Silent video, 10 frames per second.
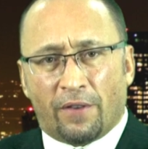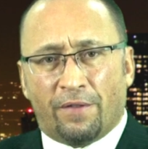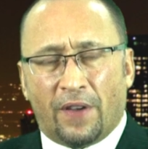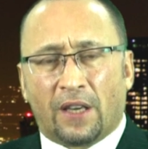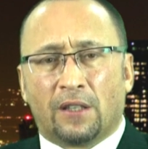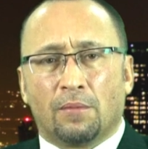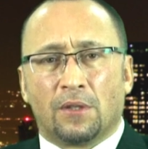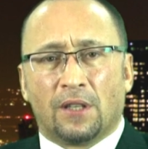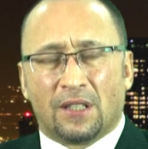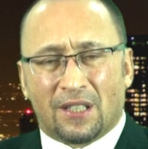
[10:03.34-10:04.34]
the
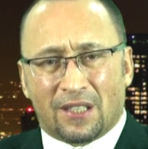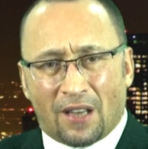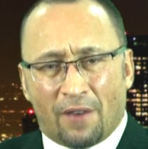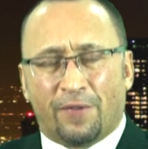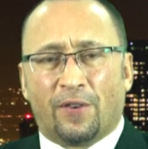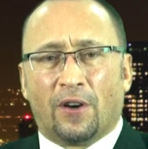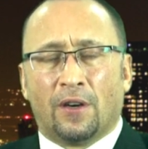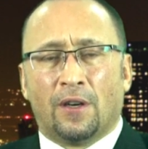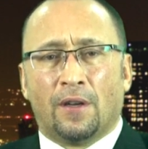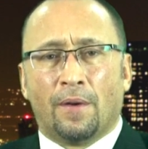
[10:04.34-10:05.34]
victims that suffer
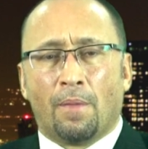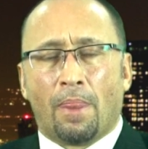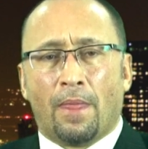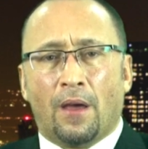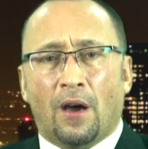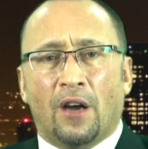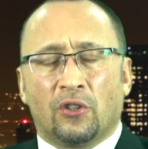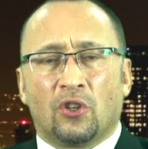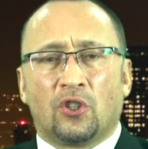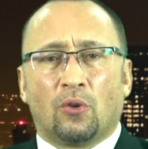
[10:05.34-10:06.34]

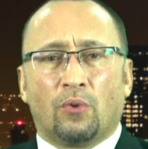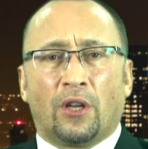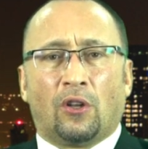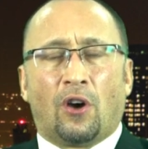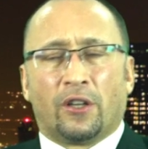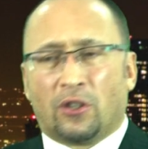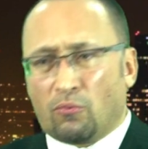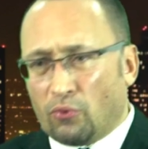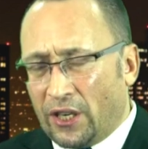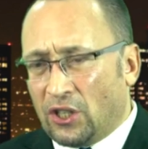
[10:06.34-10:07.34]
under Sharia law, to
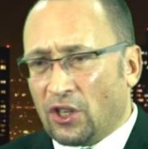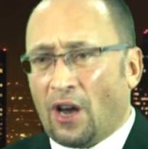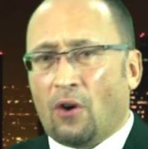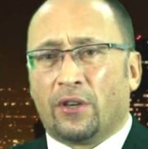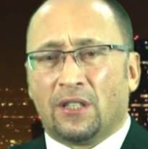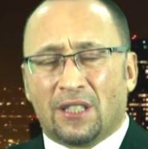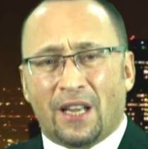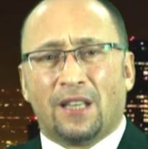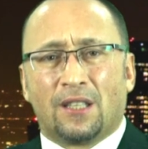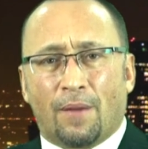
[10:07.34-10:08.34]
reach out and
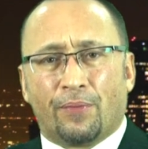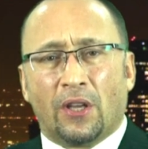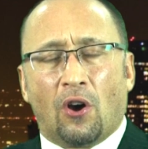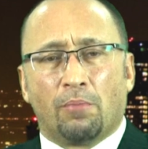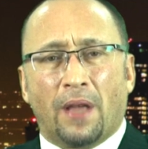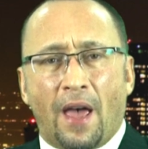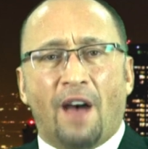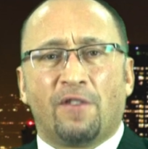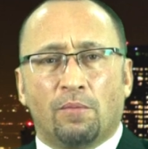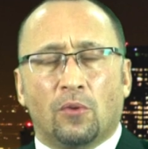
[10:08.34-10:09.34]
say something on
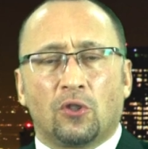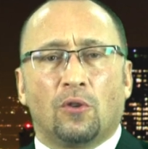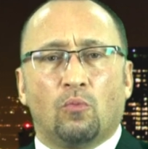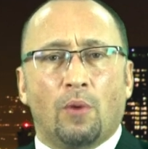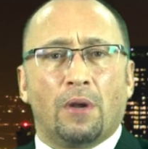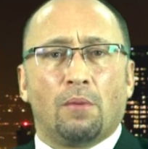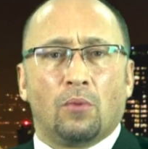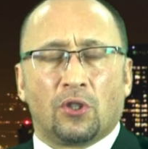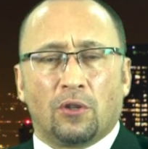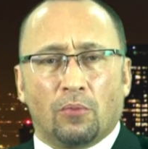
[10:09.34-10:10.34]
behalf of Muslim women and
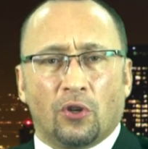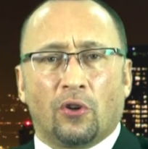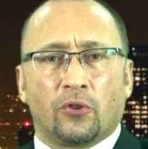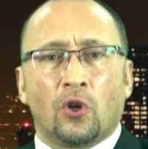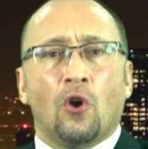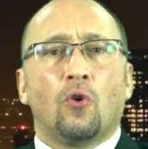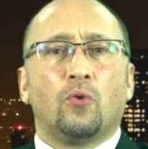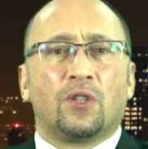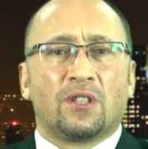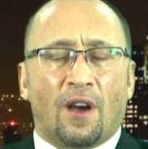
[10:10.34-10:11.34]
Muslim girls
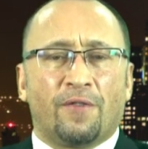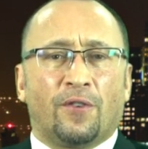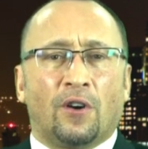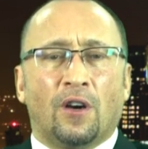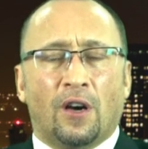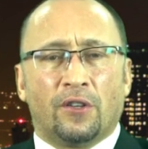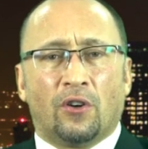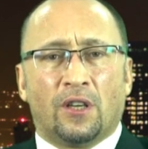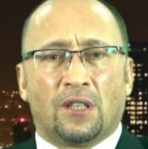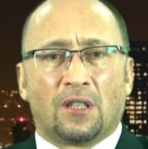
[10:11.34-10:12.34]
who suffer
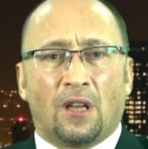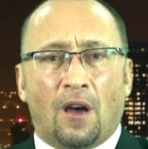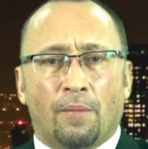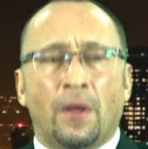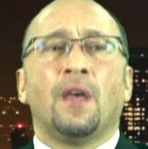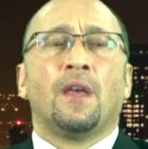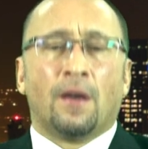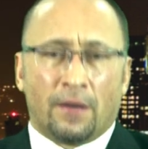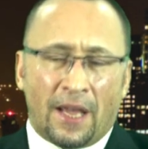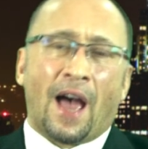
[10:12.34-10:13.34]
under Islam.
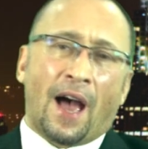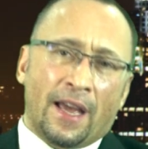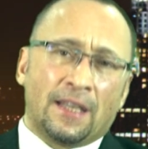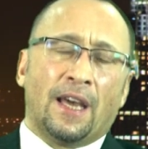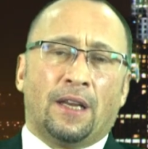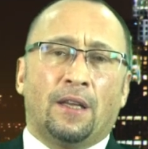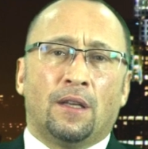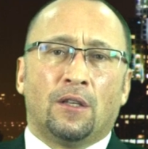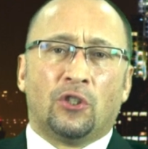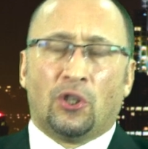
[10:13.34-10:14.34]
Yeah, I get it.
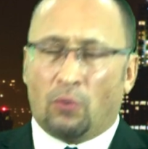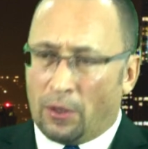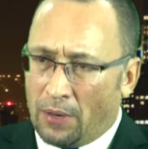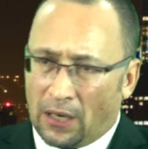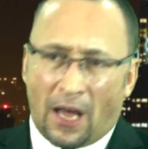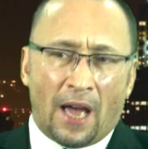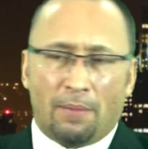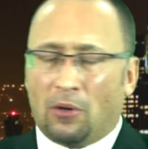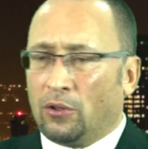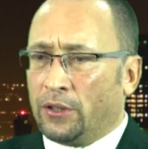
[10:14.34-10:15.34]
She would have been
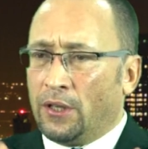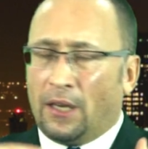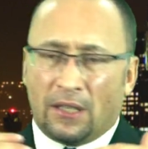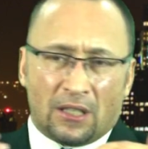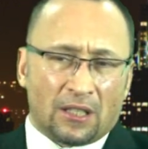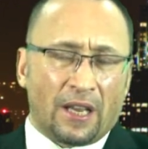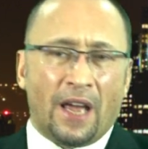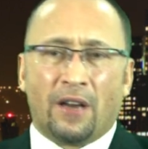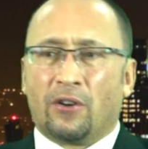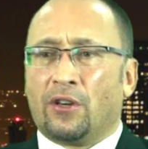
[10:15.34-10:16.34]
libeled and
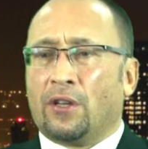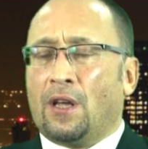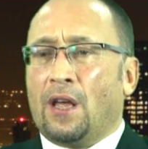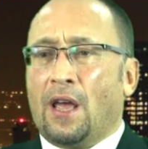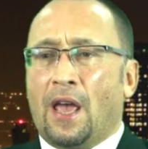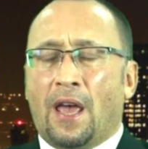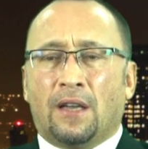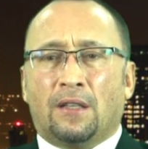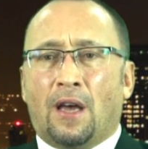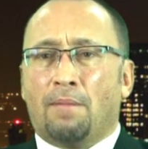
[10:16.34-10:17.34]
slandered
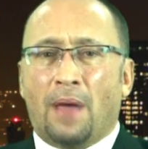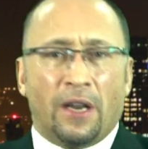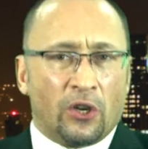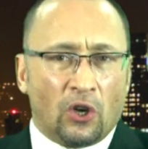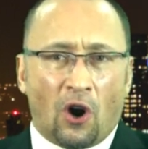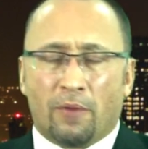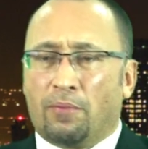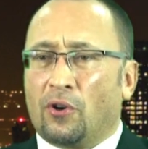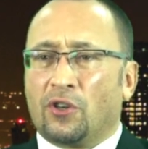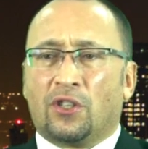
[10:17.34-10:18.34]
and made a
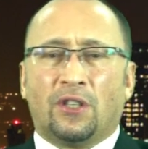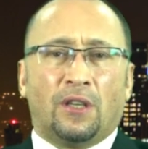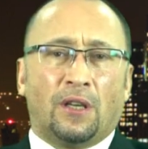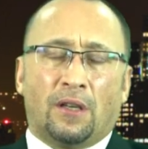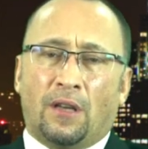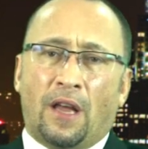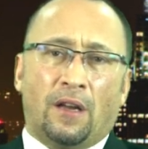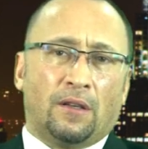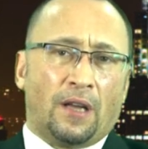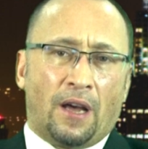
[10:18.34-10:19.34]
non-person,
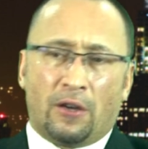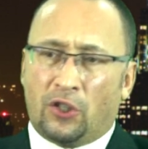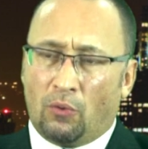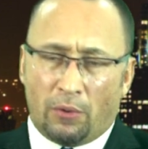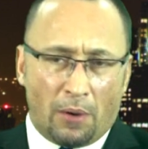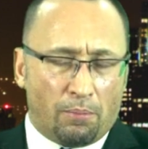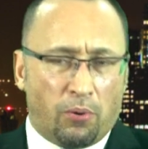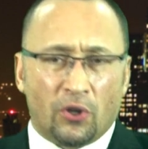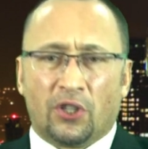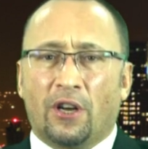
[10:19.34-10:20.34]
and she would have been
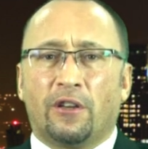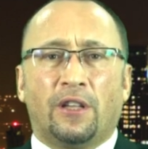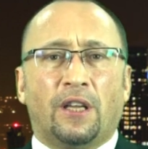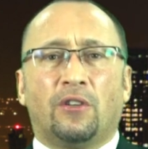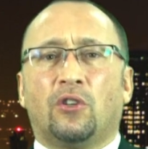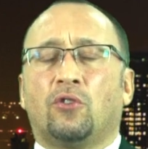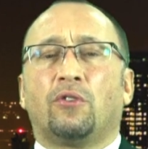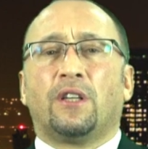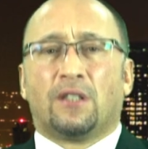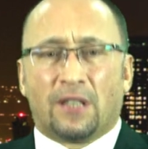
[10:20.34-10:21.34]
pushed out of the
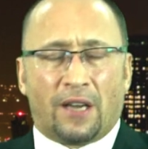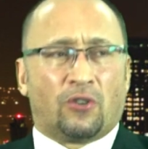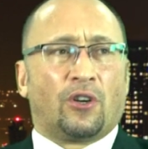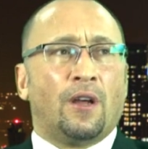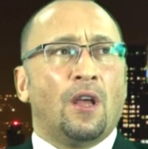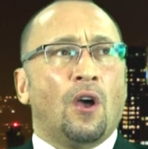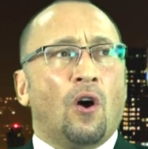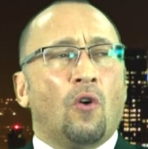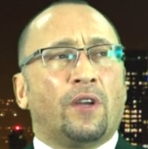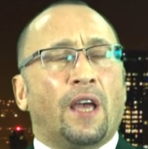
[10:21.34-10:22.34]
industry, etc.
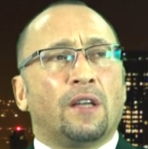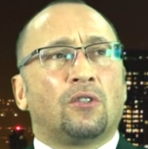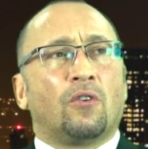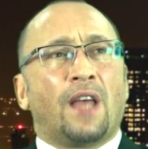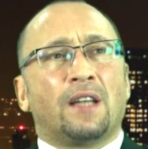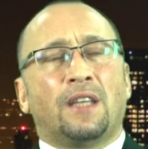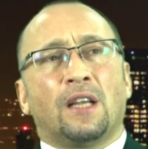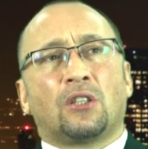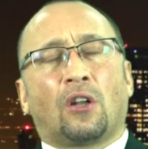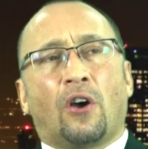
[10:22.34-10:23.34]
Okay, so that
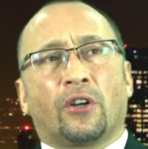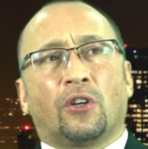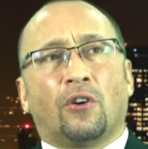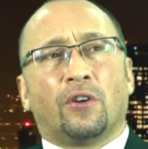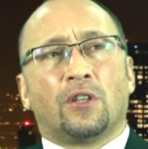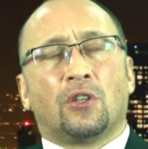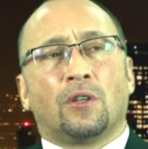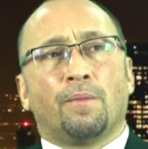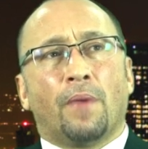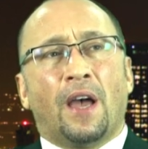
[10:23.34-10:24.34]
takes a lot of
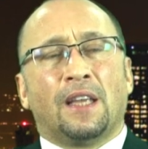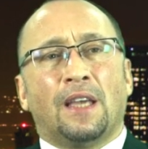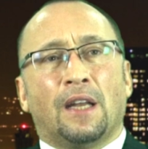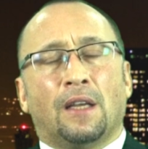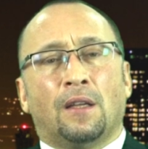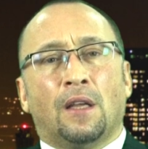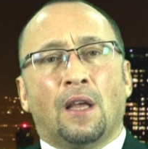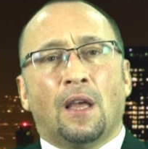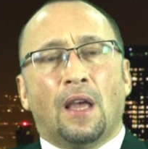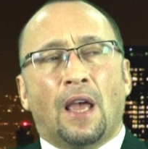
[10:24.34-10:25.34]
courage. I get it.
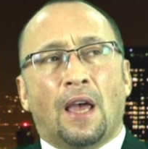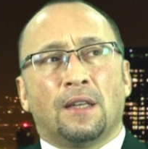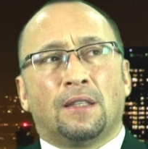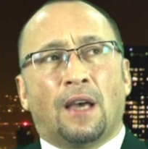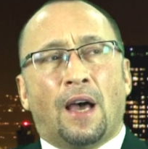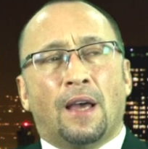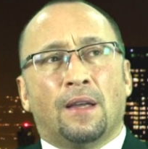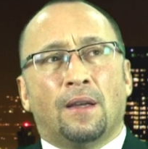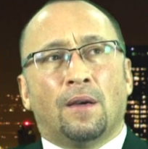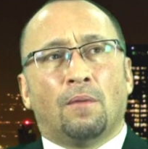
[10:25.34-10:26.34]

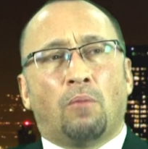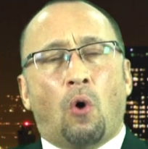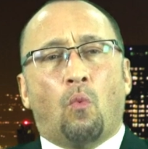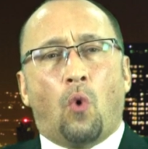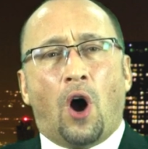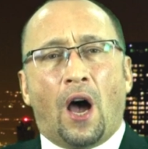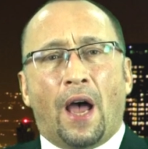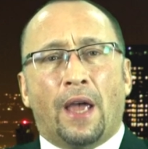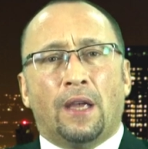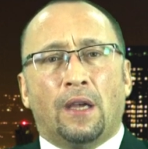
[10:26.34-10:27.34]
But
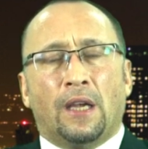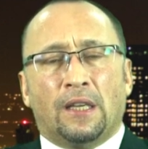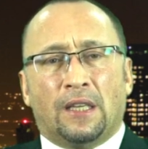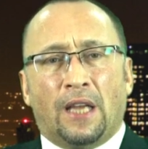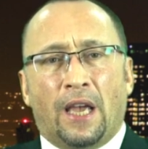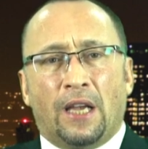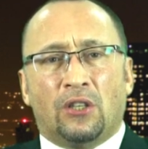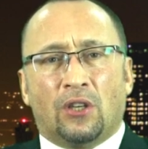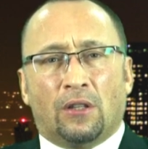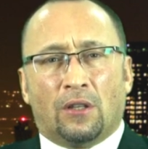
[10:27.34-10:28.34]
why
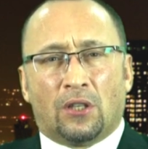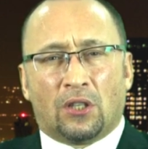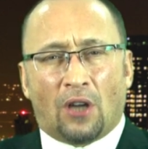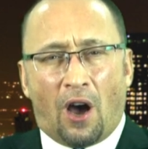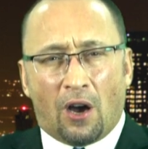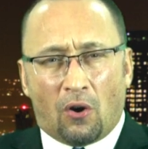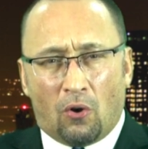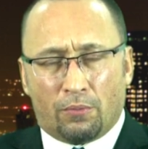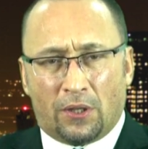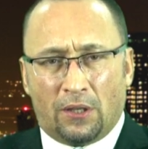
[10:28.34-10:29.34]
engage in the
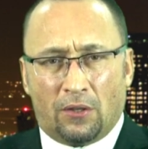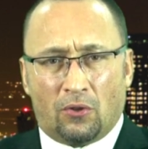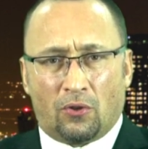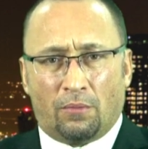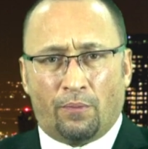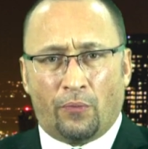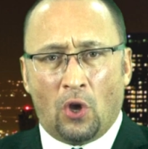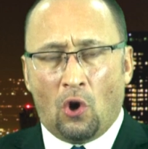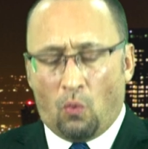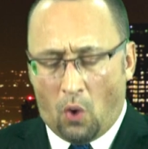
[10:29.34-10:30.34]
Stockholm syndrome?
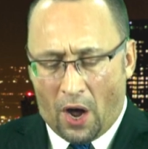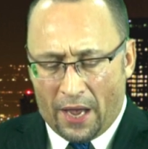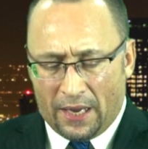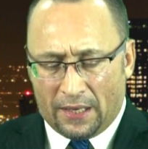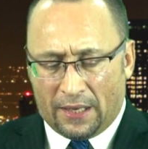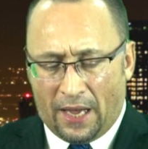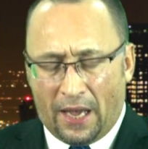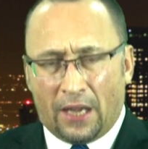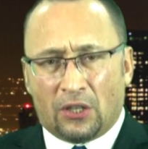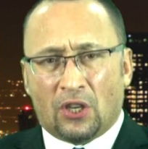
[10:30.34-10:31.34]
Why
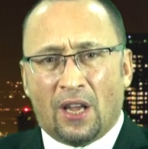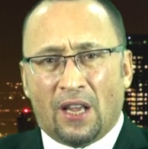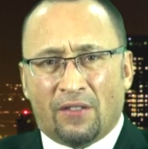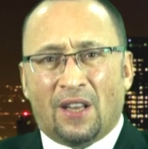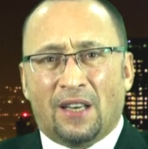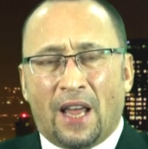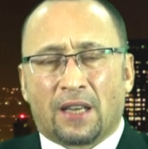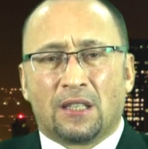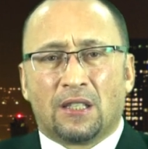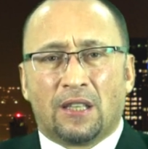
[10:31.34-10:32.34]
engage in the
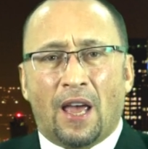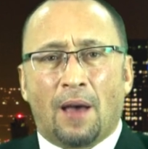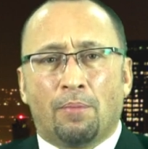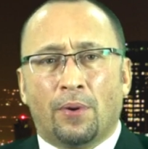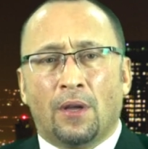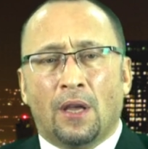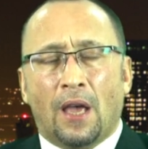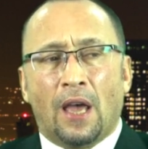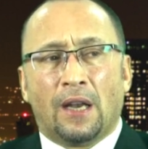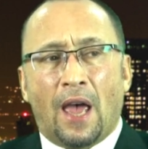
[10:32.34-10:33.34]
next step
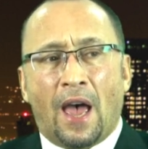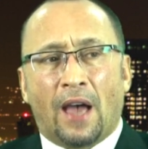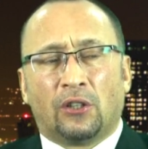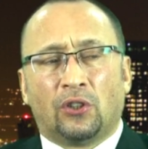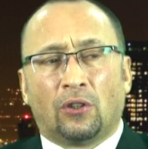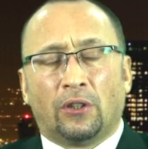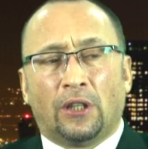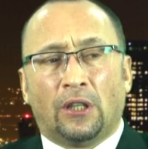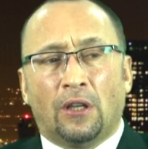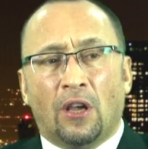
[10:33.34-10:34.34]
and
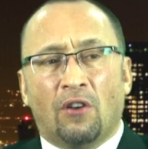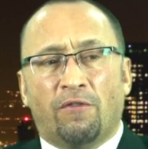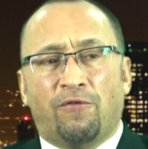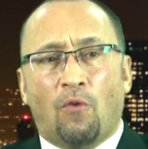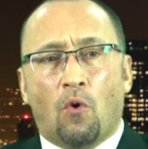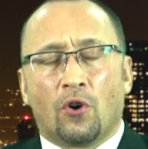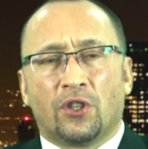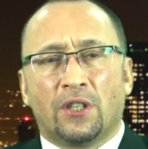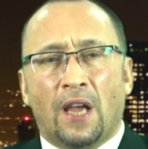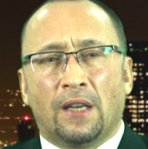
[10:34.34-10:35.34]
actually
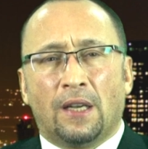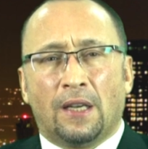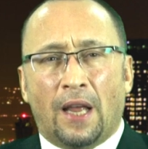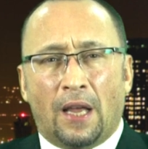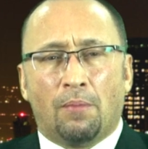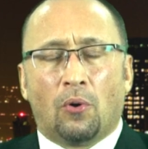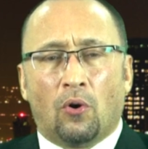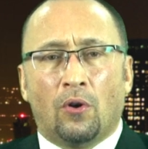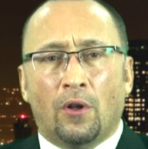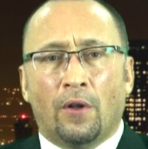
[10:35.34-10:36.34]
enforce and
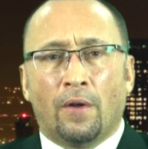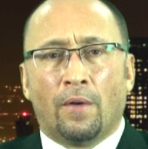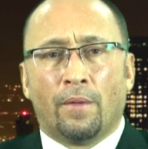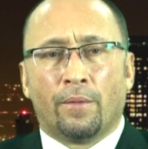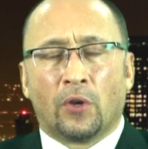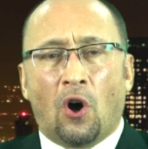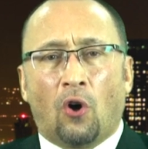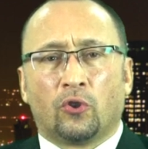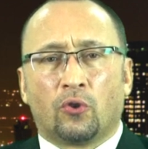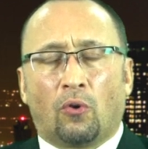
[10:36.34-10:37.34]
enable
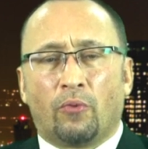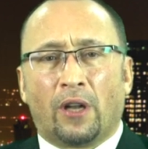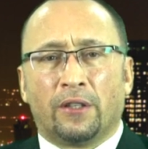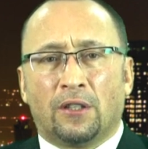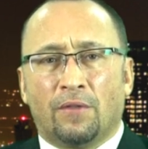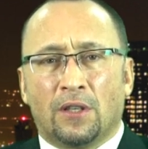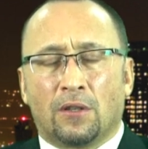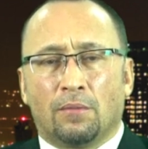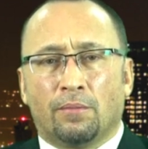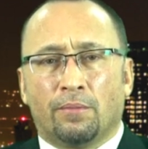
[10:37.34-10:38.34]
cultural
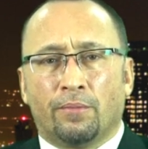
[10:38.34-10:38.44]
relativism